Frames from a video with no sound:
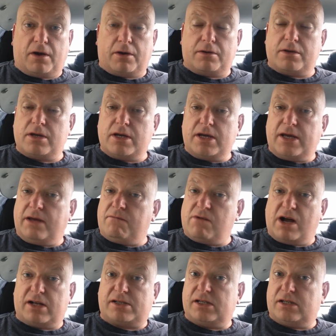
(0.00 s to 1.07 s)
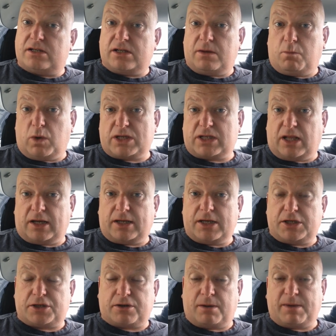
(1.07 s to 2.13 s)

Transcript: round in Ratington in West Lancashire.